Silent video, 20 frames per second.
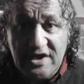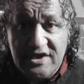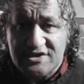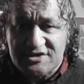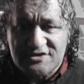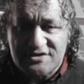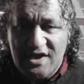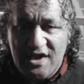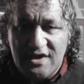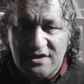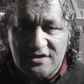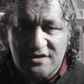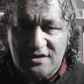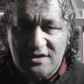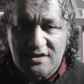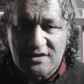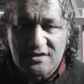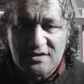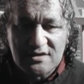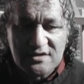extant
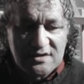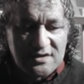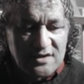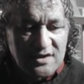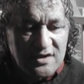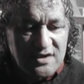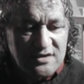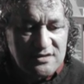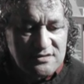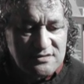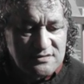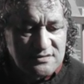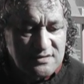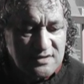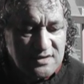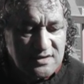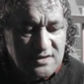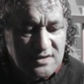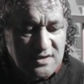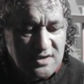in
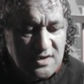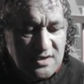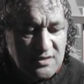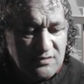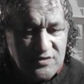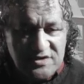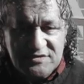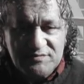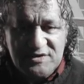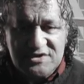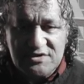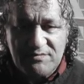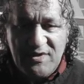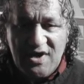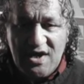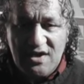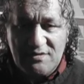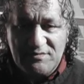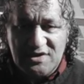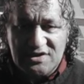Westminster
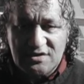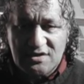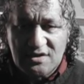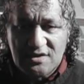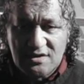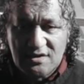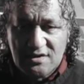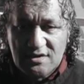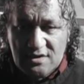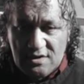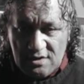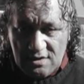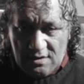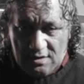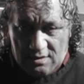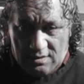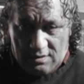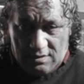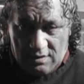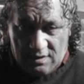Parliament,
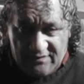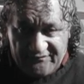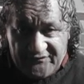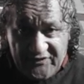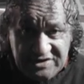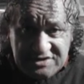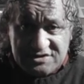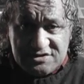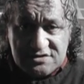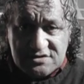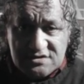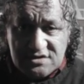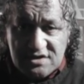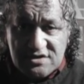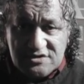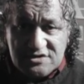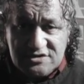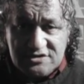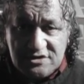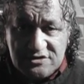fixed
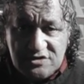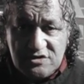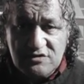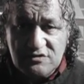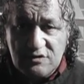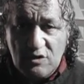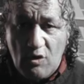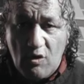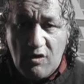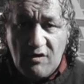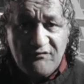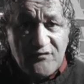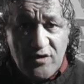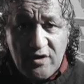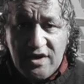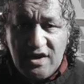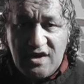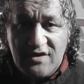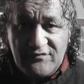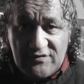institute law
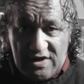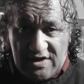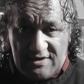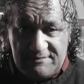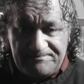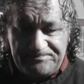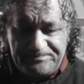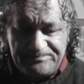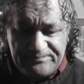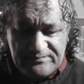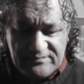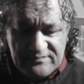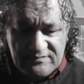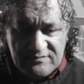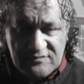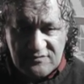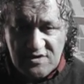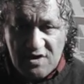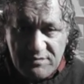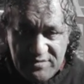forever.
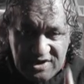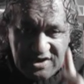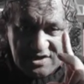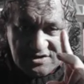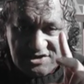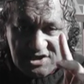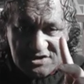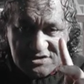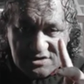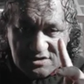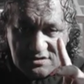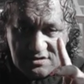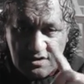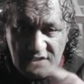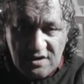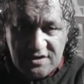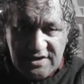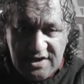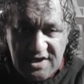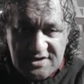Nobody can change it.
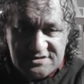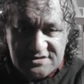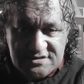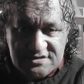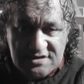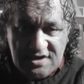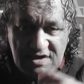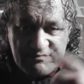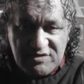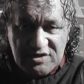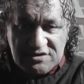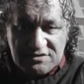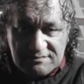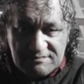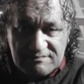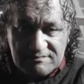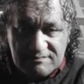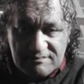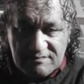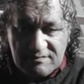Only us and Britain.
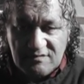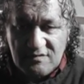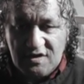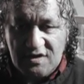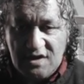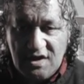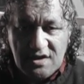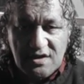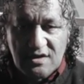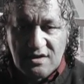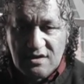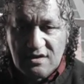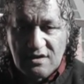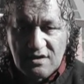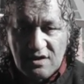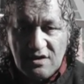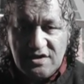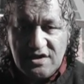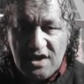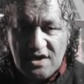Okay?
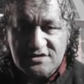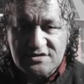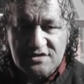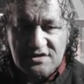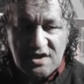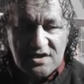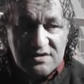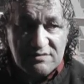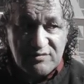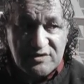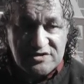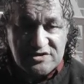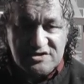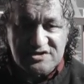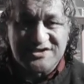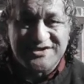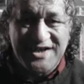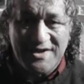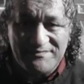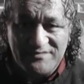Only us and the
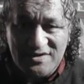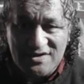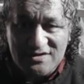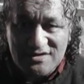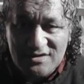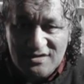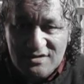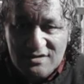British government,